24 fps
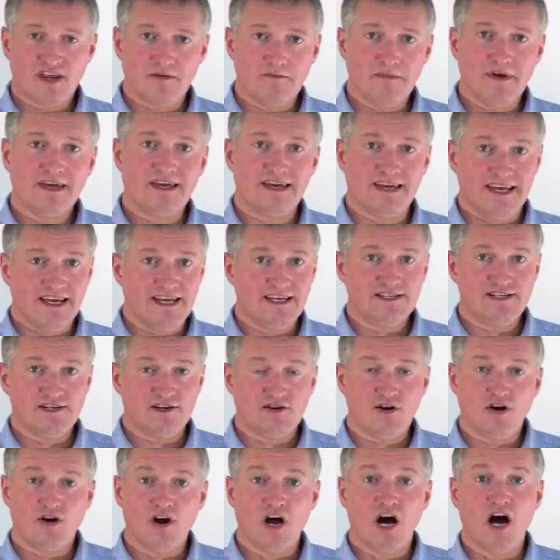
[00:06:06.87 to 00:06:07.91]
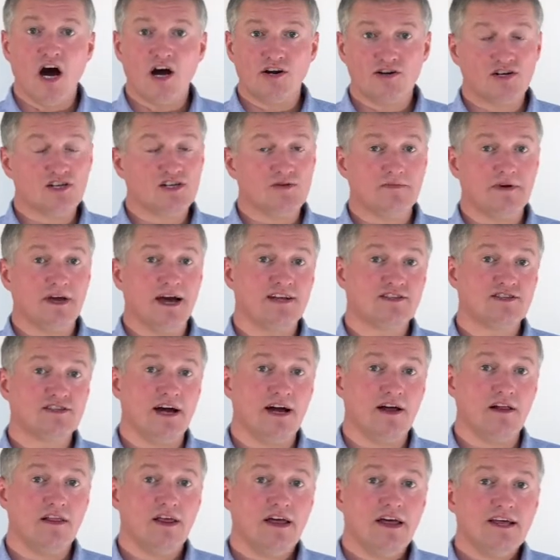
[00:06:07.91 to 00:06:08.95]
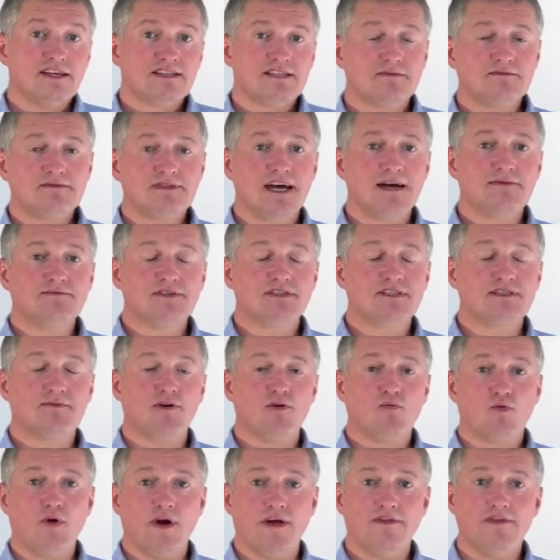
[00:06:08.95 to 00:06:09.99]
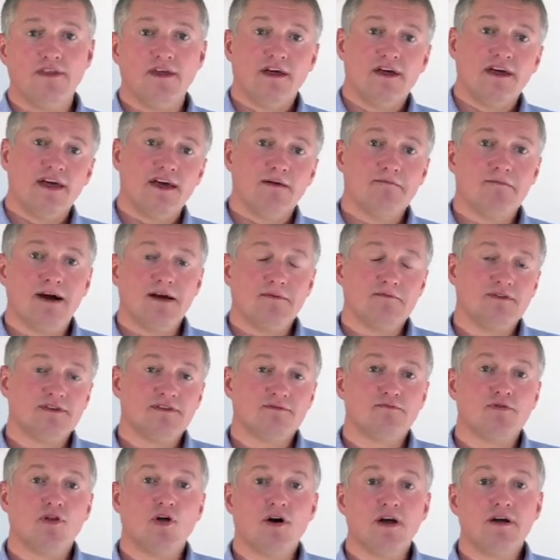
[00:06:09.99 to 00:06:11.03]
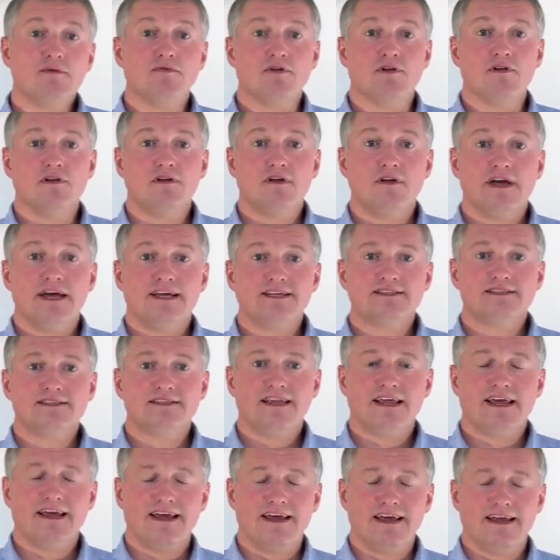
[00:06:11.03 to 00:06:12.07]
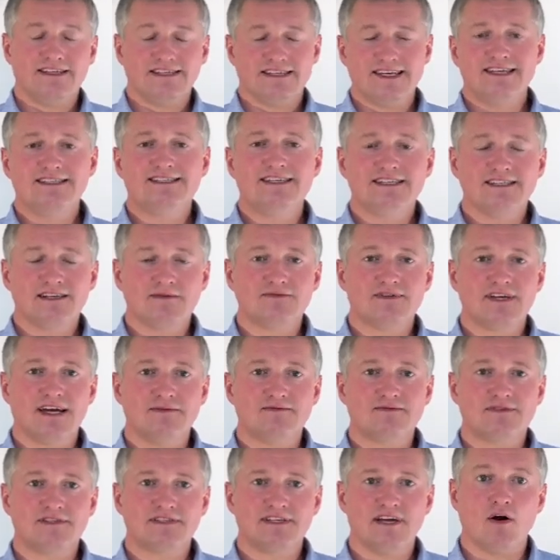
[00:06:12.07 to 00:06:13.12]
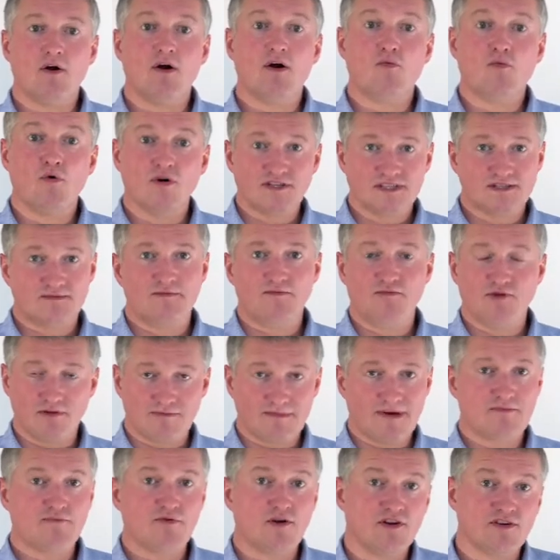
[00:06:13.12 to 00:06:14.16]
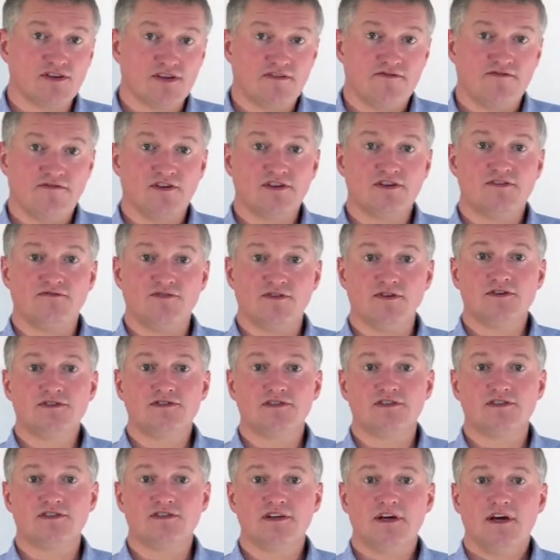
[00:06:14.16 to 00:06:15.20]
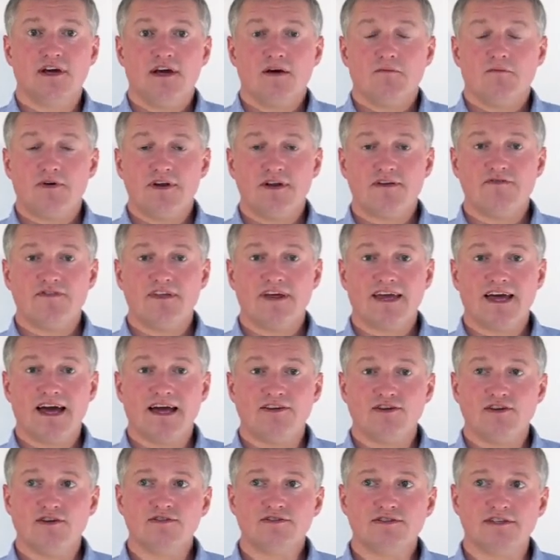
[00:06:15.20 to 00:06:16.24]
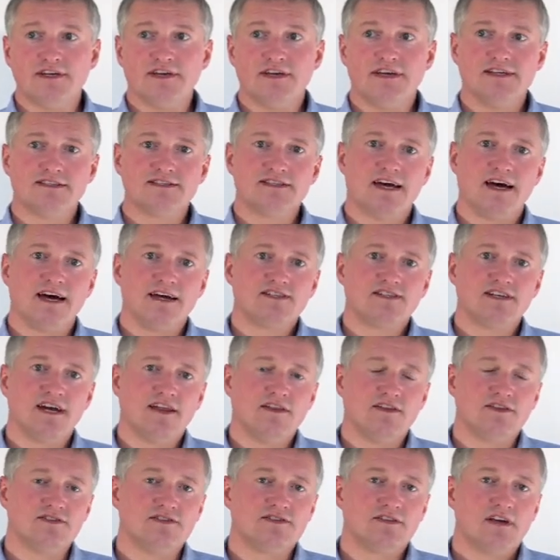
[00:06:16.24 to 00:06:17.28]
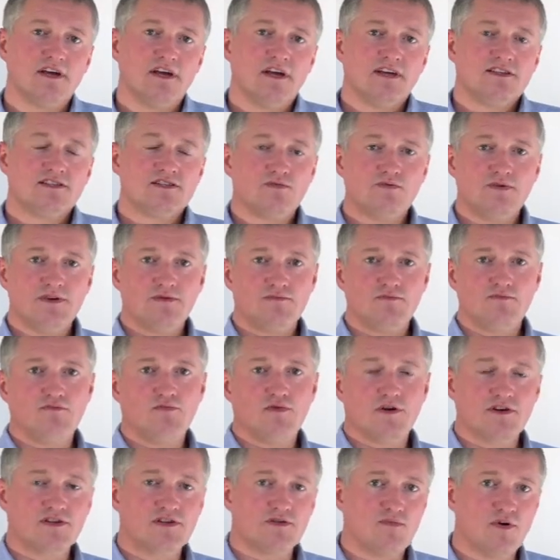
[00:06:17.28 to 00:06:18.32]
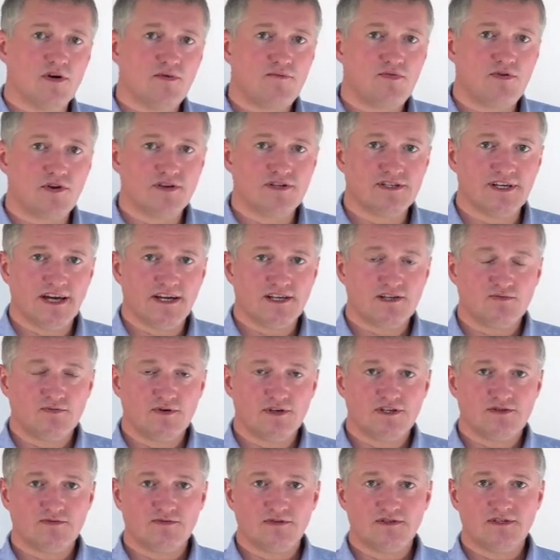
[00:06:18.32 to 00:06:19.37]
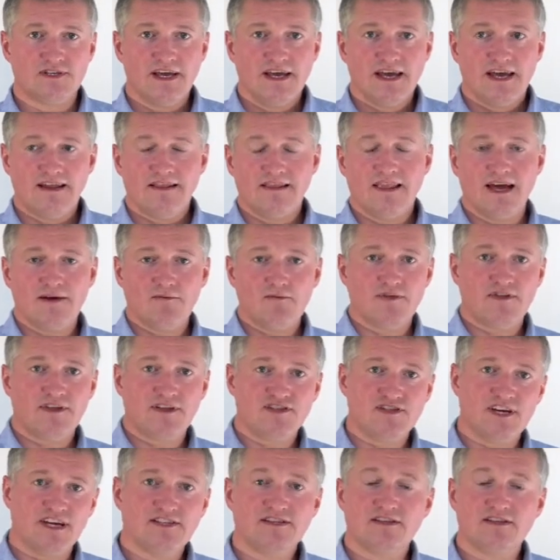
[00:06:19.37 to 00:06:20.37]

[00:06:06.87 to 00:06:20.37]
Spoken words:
make it easier or harder to be agile. Sometimes it's about when it might be deployable. It's easy sometimes to say, oh, I want to be putting my product in front of users, but if they can't use it, is that a challenge? So we worked on one project which was in line with a change in